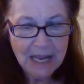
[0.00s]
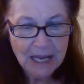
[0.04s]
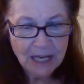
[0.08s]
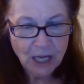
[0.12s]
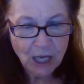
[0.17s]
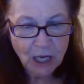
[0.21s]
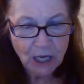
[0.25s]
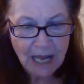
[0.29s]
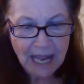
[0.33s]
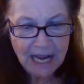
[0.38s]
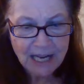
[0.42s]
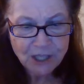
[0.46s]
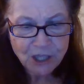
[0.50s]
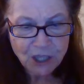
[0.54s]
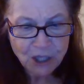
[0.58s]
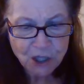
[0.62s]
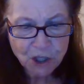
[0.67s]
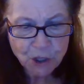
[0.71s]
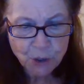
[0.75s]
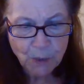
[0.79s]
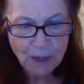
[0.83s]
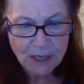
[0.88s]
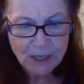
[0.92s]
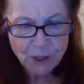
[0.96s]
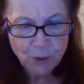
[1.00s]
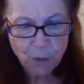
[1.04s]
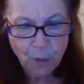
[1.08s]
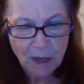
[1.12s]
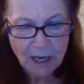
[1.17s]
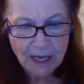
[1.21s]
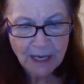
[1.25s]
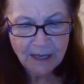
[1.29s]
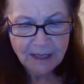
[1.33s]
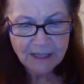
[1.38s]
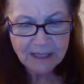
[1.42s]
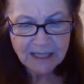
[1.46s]
Galatians
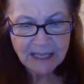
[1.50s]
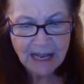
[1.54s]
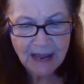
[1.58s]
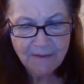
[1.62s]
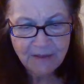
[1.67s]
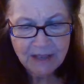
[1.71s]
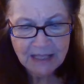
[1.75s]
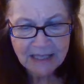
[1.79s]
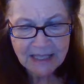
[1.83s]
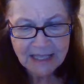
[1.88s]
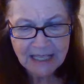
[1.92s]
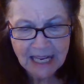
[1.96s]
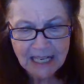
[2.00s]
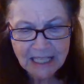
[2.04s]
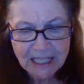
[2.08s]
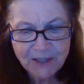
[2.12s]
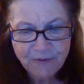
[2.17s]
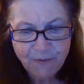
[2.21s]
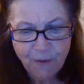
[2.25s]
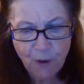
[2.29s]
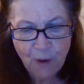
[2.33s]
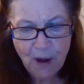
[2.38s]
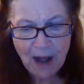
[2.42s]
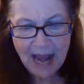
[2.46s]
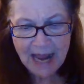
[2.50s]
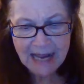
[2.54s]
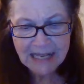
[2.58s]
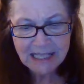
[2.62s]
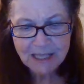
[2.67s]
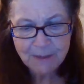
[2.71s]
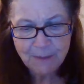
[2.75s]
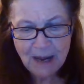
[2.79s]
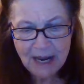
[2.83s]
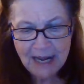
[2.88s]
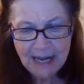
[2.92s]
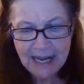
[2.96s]
3:27 says for
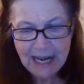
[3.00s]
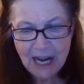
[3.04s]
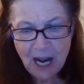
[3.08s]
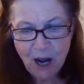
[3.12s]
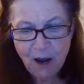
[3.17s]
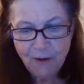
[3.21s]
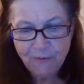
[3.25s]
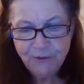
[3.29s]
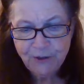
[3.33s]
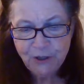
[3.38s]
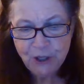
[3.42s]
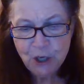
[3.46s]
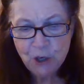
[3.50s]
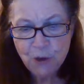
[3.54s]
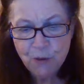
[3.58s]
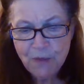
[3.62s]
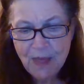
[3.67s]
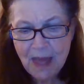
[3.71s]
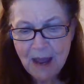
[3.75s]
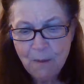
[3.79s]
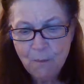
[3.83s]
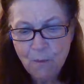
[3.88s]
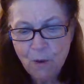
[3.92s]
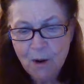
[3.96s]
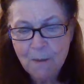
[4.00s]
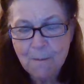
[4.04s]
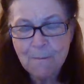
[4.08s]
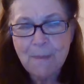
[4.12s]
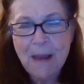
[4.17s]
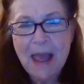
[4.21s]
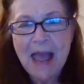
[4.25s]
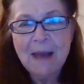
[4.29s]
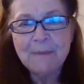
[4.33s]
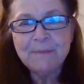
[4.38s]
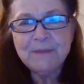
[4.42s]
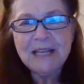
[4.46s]
as many of you that were
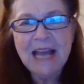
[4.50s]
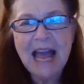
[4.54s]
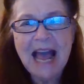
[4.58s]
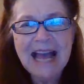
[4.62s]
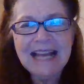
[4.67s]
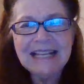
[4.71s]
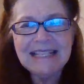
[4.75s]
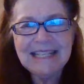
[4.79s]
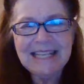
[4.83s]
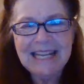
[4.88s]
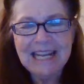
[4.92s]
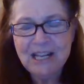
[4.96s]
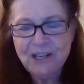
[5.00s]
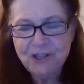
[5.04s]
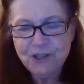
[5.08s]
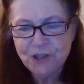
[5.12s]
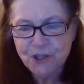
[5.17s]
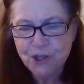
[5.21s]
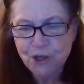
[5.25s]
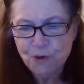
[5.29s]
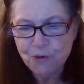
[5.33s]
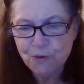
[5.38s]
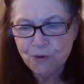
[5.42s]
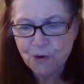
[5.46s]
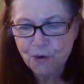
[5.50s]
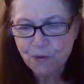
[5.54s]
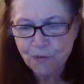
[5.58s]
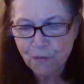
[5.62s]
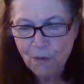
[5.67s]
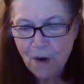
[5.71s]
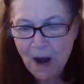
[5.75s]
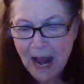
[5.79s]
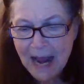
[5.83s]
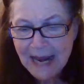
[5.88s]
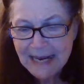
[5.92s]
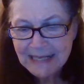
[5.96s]
baptized into
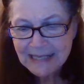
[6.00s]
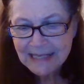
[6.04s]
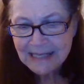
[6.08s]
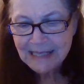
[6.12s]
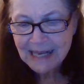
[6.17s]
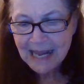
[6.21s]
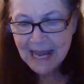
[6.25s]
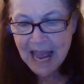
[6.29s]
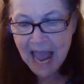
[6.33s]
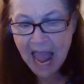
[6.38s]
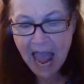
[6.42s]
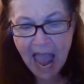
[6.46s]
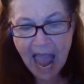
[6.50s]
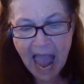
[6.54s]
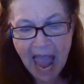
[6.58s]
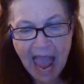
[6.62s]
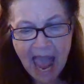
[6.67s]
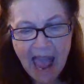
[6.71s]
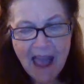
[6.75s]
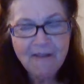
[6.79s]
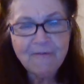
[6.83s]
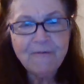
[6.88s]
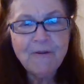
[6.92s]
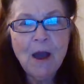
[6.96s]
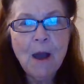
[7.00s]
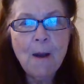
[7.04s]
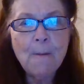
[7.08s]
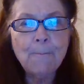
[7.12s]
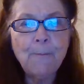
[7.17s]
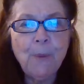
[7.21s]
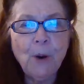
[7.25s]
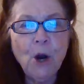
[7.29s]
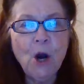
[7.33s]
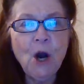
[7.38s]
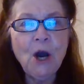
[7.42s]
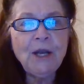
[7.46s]
Christ have
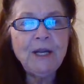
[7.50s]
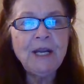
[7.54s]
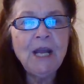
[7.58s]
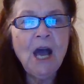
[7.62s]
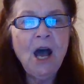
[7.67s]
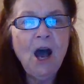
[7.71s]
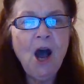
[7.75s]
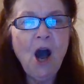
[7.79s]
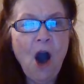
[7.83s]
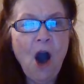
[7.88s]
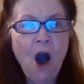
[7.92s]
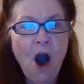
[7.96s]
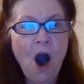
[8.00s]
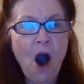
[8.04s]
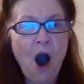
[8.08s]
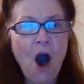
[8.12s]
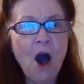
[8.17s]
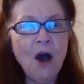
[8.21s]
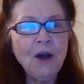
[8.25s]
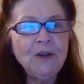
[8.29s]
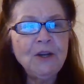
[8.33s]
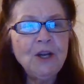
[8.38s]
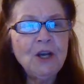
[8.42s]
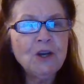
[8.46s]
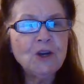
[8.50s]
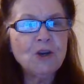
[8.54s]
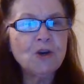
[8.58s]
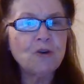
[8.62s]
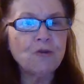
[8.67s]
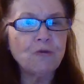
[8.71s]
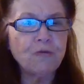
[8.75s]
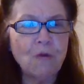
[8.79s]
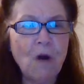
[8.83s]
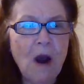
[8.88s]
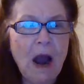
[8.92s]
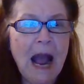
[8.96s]
put on
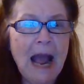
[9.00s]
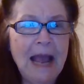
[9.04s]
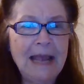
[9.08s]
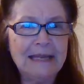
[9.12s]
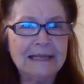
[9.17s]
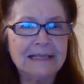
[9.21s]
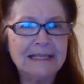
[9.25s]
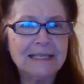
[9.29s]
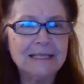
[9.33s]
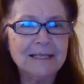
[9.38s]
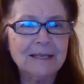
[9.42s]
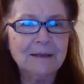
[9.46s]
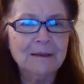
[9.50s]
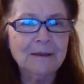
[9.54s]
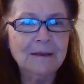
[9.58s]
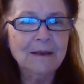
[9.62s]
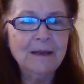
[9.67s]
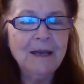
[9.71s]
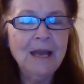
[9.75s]
Christ.